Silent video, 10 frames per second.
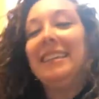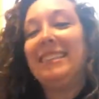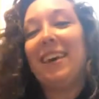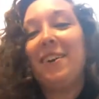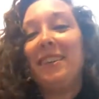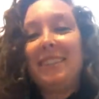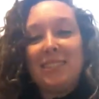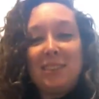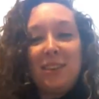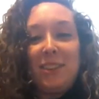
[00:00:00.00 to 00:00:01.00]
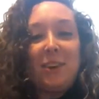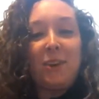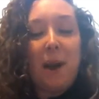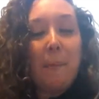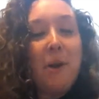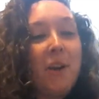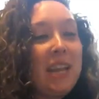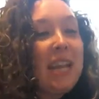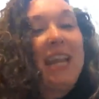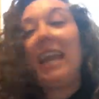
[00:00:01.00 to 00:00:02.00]
So this is cute little crop
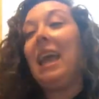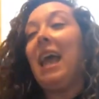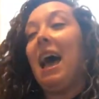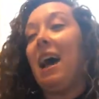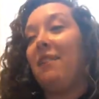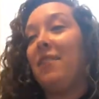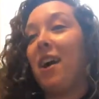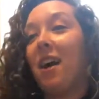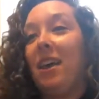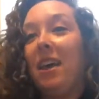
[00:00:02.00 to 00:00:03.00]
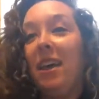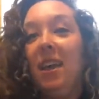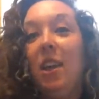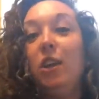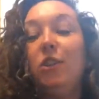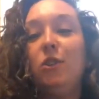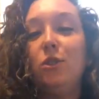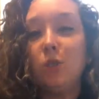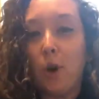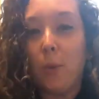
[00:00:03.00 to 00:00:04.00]
hoodie. I've gotten
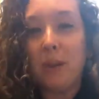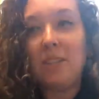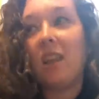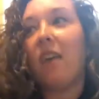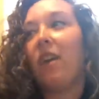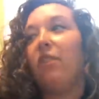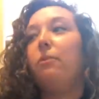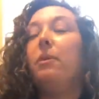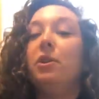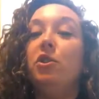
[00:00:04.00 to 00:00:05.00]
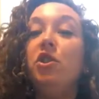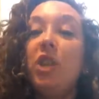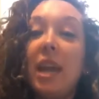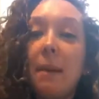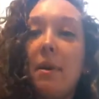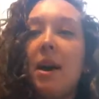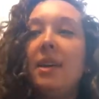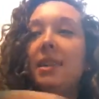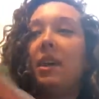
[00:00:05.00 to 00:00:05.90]
so much stuff. I have pajamas.